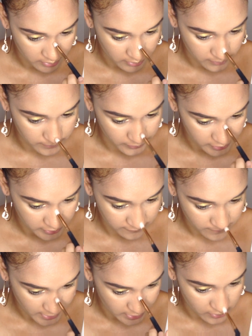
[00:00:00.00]
the bridge of
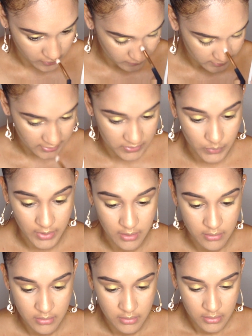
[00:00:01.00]
my nose as
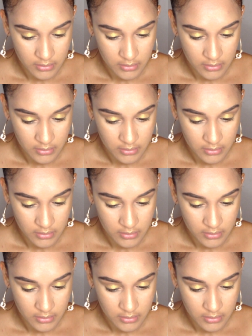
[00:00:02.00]
well,